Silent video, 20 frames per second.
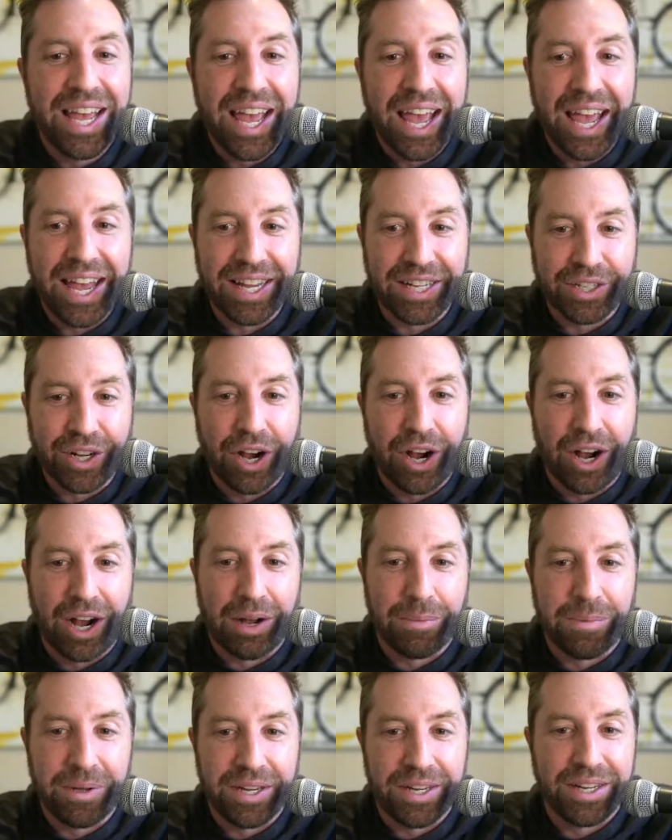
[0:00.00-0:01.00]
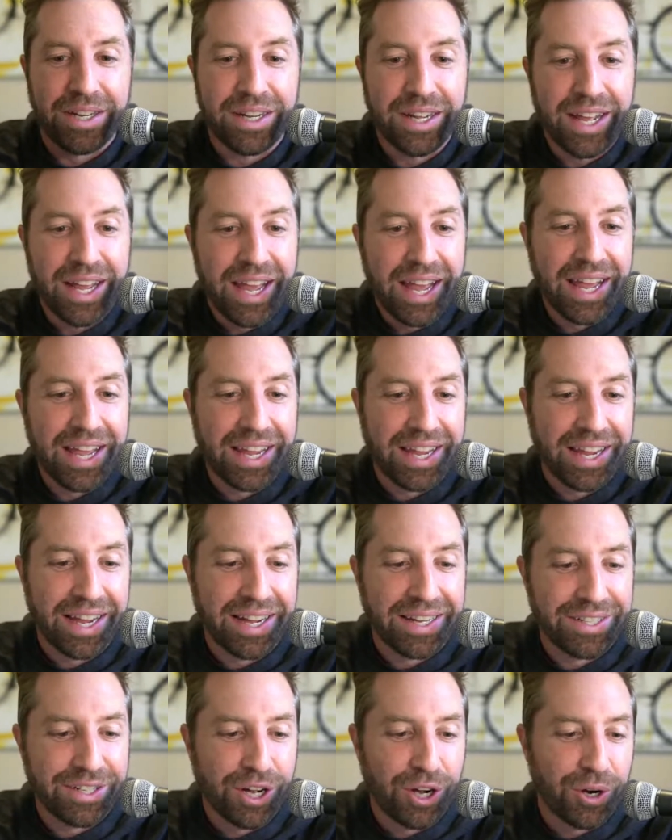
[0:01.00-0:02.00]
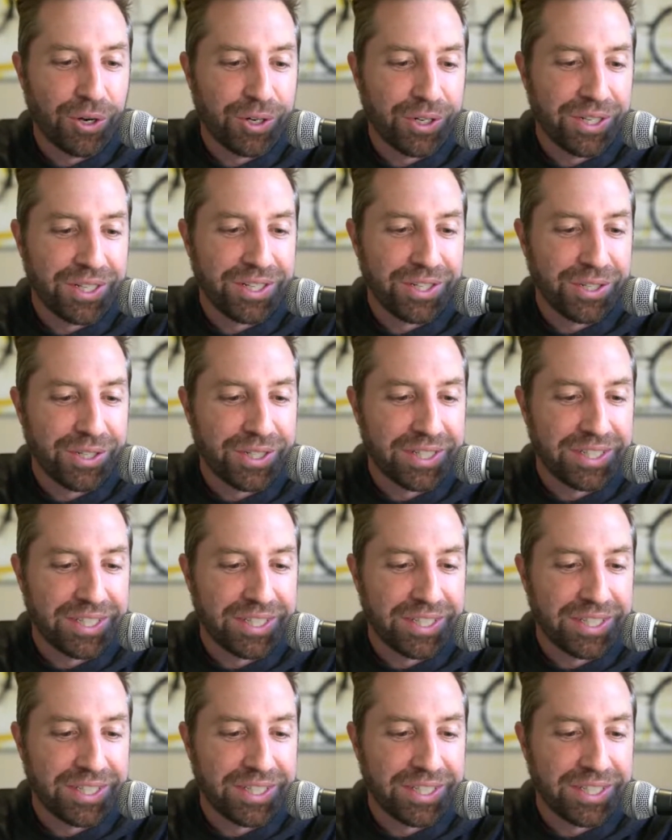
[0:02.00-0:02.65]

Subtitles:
a common. And, oh, you didn't